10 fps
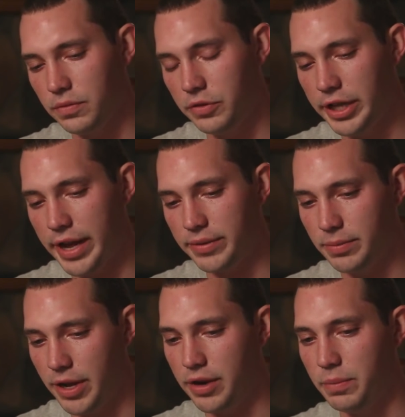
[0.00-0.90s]
relapsed
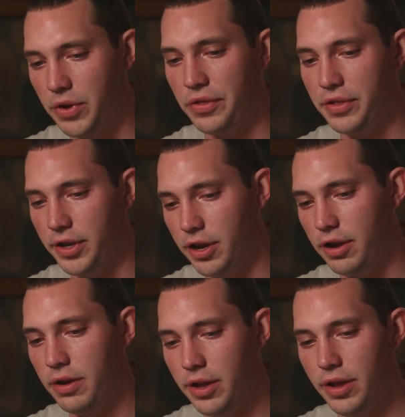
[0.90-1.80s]
about a month
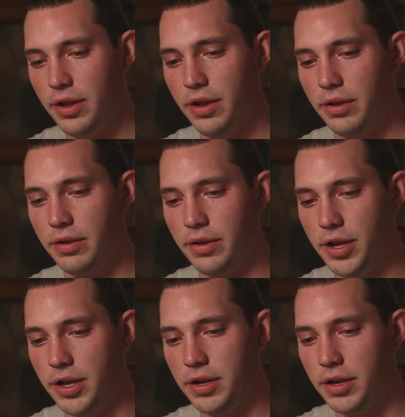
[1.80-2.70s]
ago.
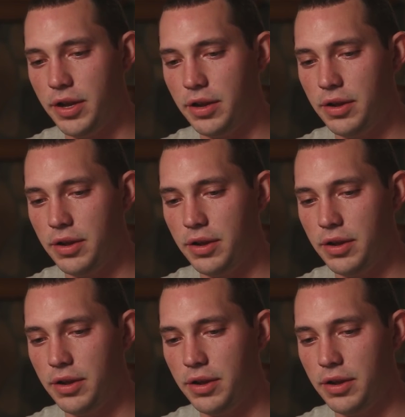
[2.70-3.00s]
And